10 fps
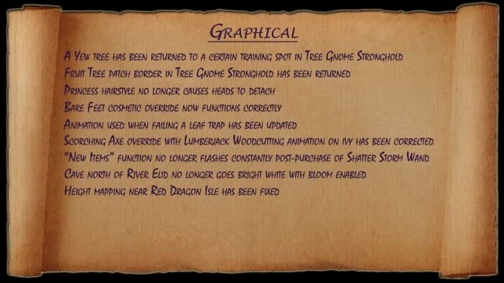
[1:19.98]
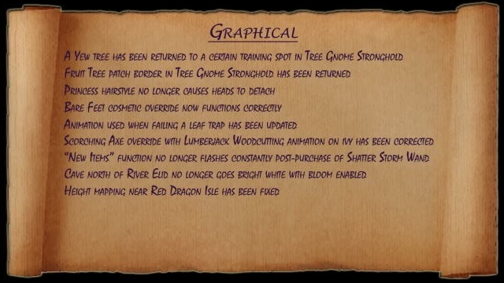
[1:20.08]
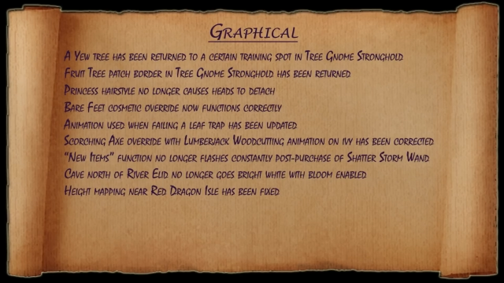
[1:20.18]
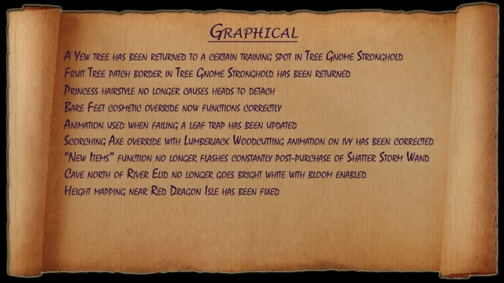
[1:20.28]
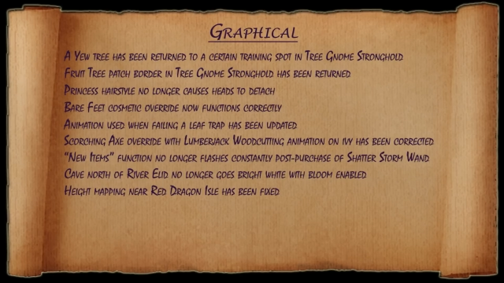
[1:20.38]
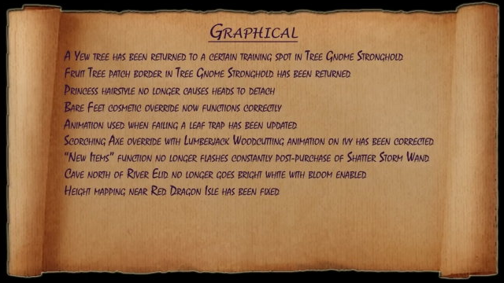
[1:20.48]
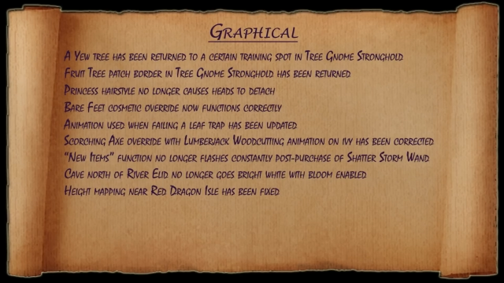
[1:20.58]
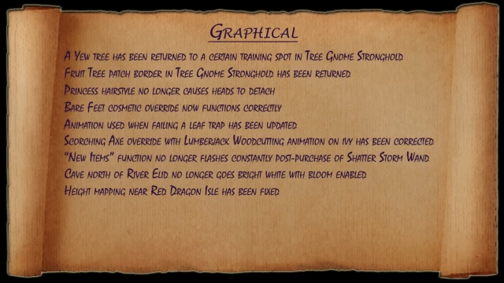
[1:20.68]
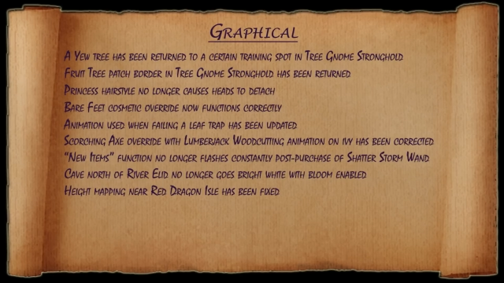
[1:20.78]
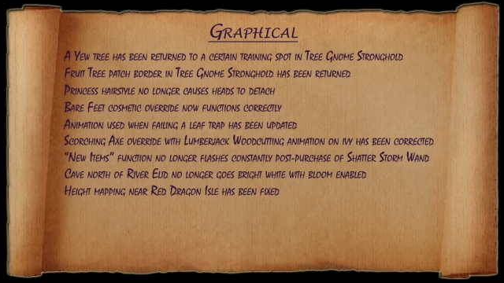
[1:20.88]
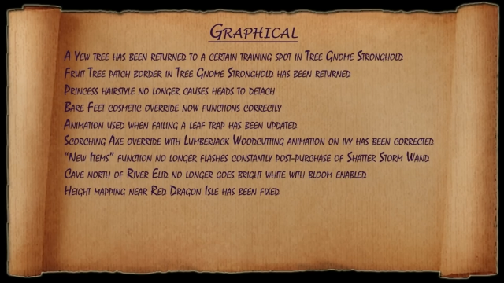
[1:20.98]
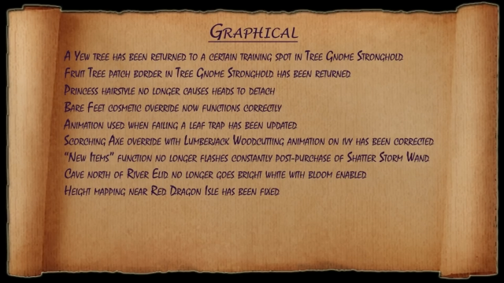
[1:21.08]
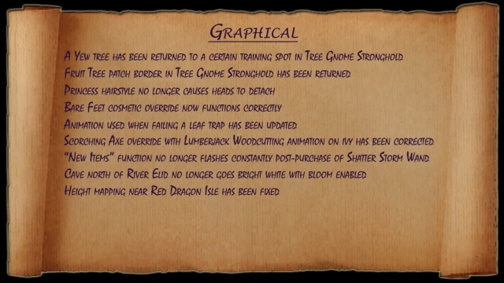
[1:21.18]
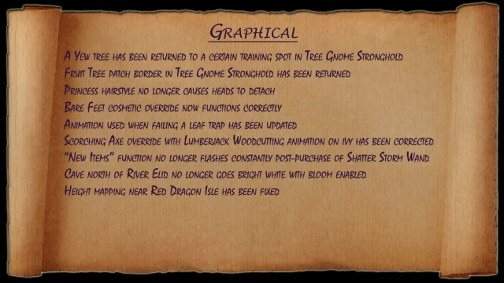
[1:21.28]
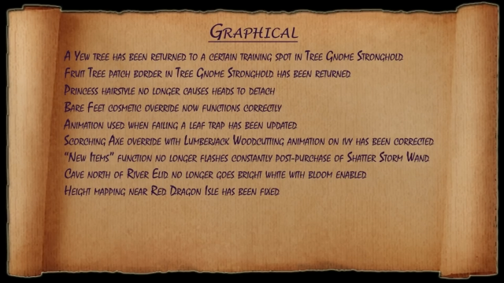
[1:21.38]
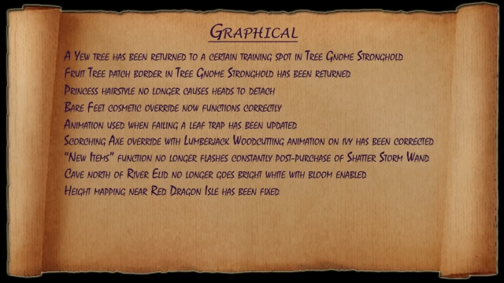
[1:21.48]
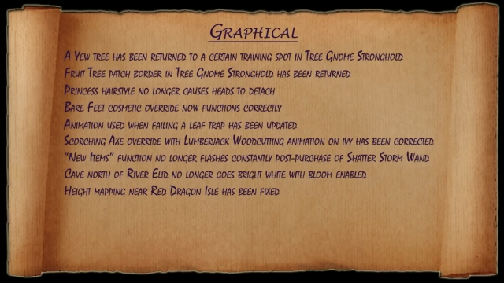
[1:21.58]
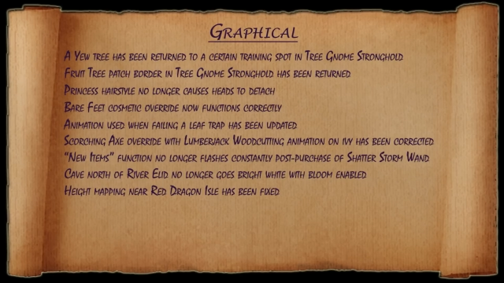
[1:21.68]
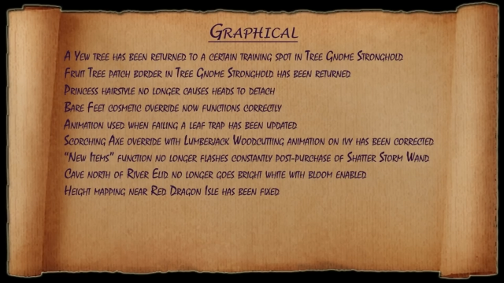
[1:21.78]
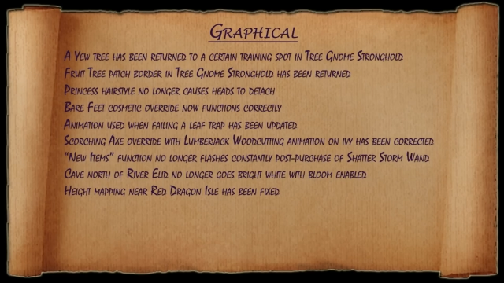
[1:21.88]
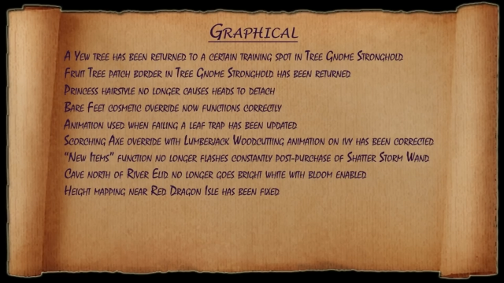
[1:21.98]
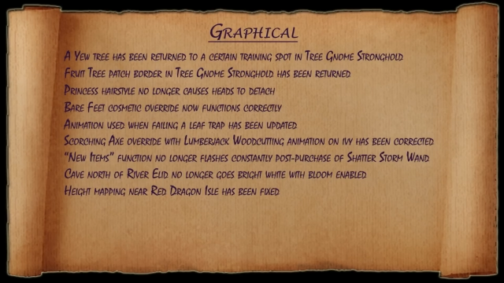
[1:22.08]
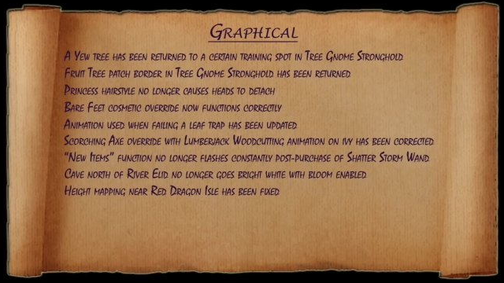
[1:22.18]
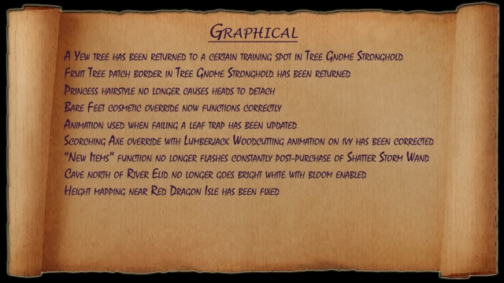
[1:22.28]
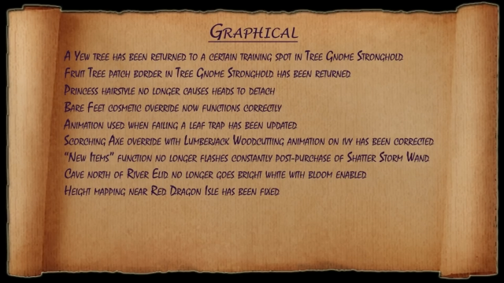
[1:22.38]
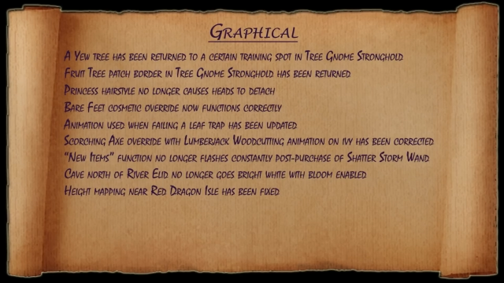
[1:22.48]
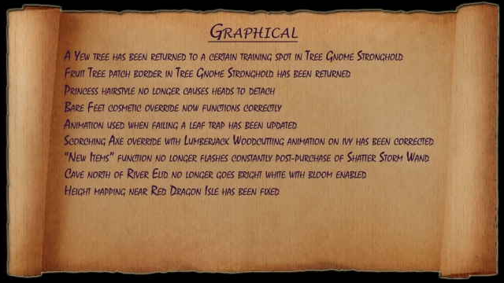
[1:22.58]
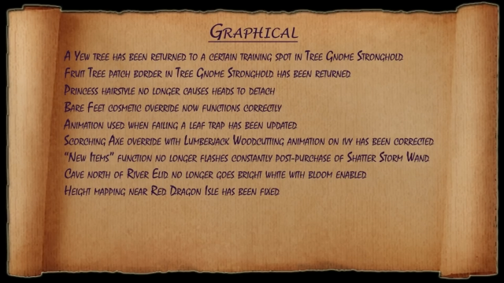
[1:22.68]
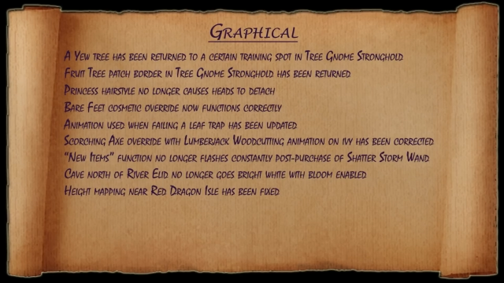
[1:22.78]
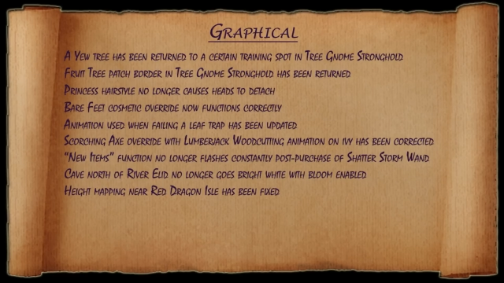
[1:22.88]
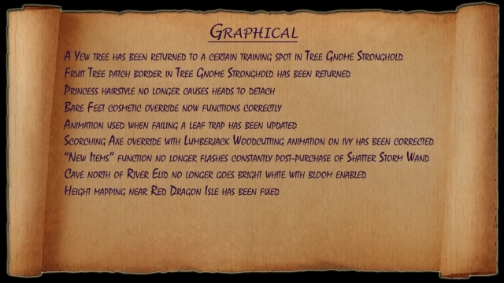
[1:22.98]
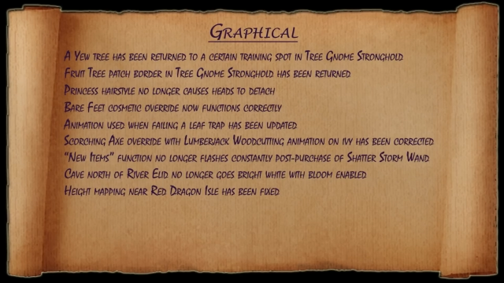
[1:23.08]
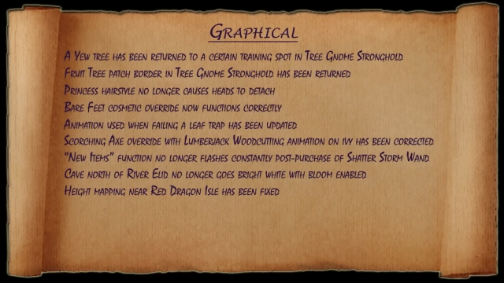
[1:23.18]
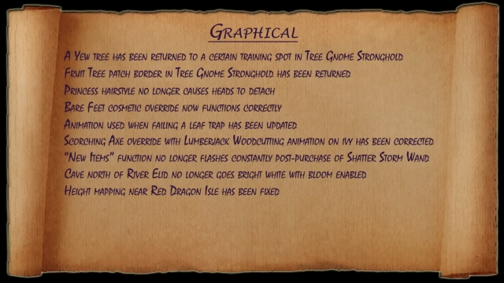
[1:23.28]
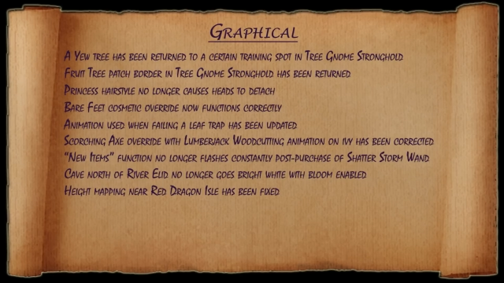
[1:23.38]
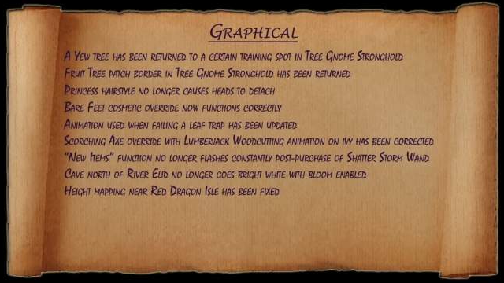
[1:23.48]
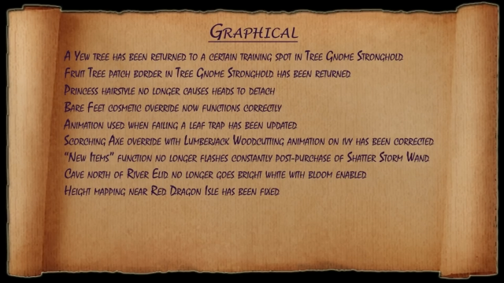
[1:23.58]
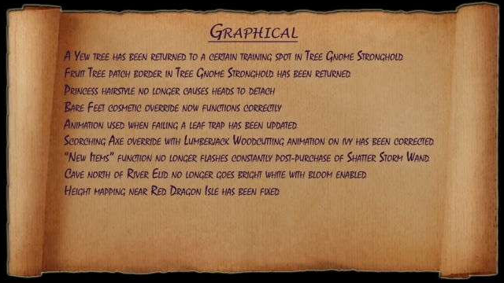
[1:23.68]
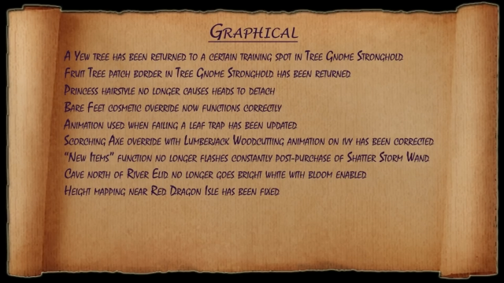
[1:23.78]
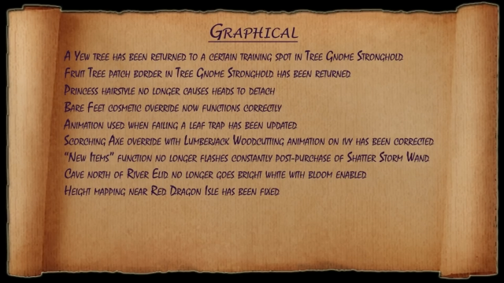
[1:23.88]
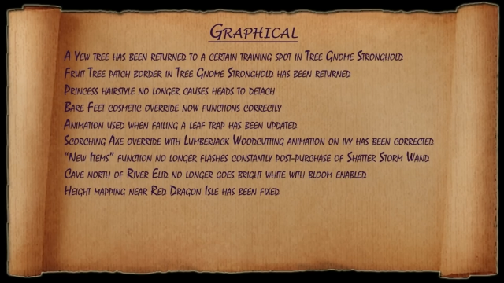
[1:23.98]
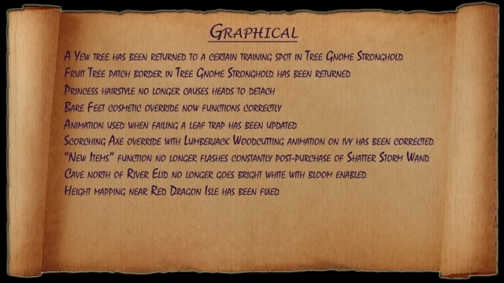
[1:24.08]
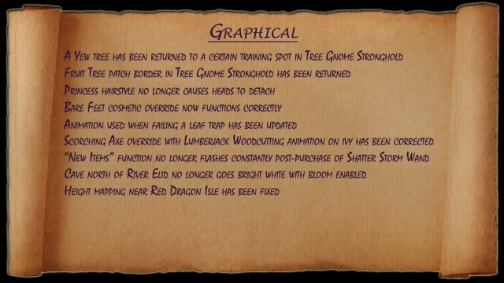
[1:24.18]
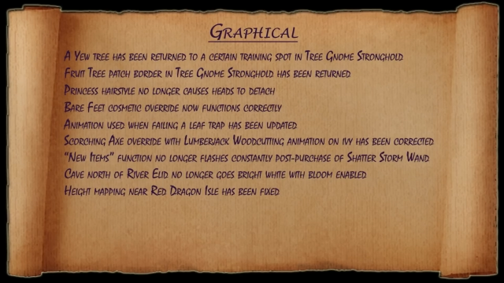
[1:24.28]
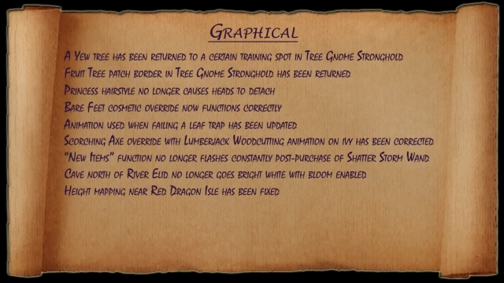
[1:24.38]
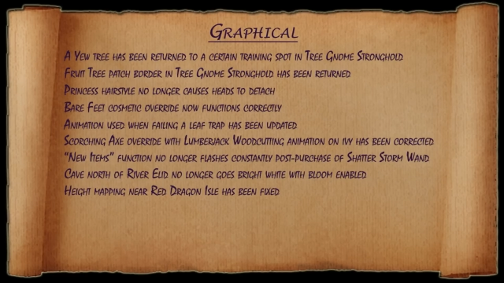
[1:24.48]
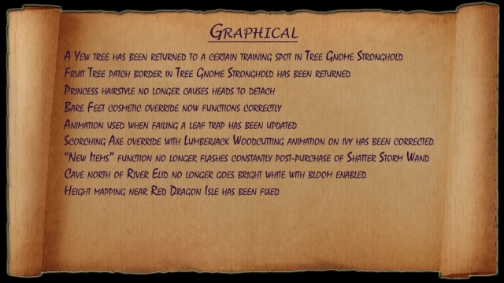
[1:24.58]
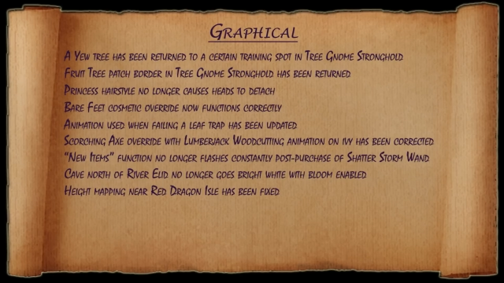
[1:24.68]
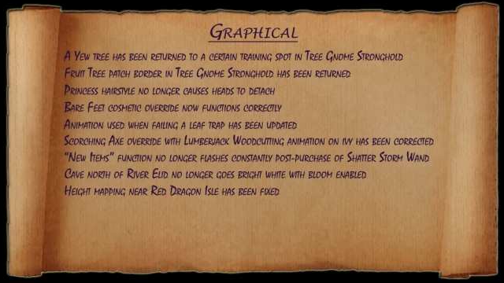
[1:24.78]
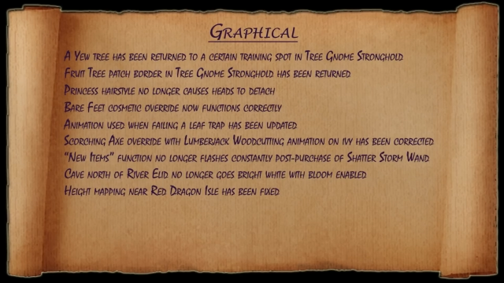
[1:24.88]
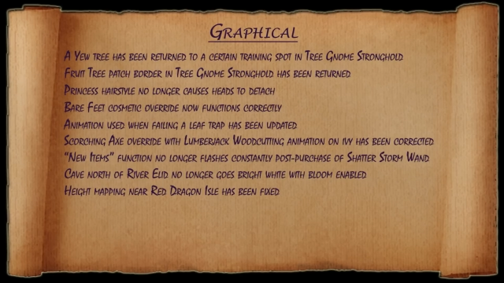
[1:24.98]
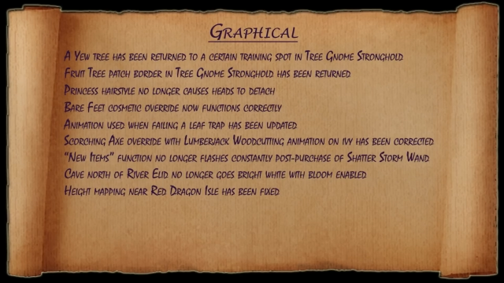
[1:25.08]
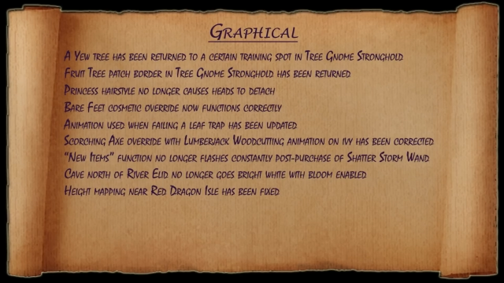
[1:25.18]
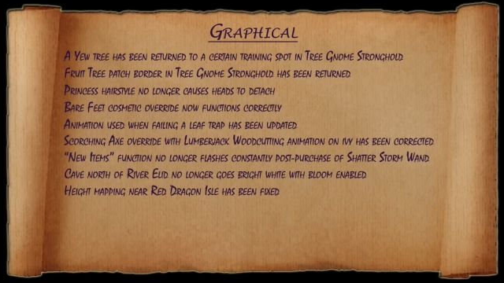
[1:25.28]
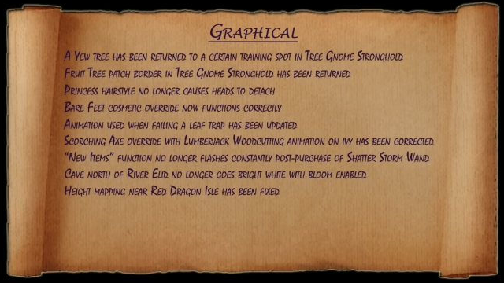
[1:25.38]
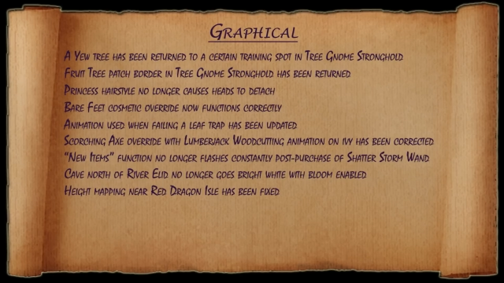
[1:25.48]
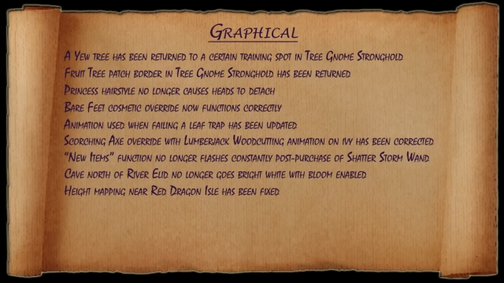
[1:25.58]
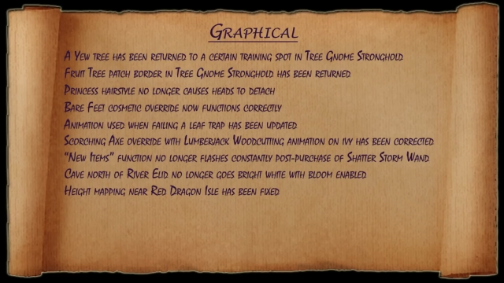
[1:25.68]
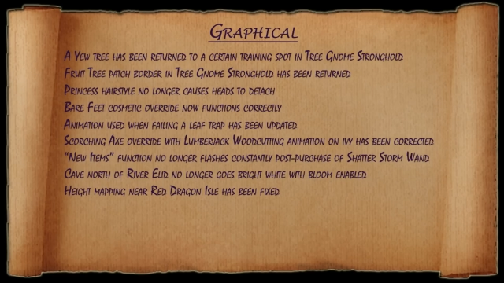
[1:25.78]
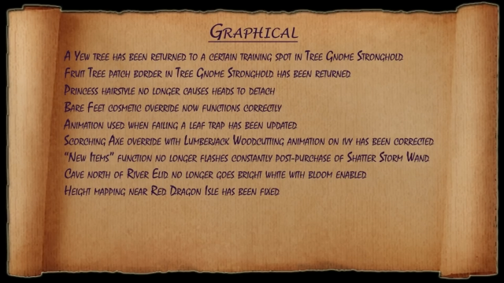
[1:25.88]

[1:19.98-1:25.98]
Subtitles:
Nobody's mouth can be seen.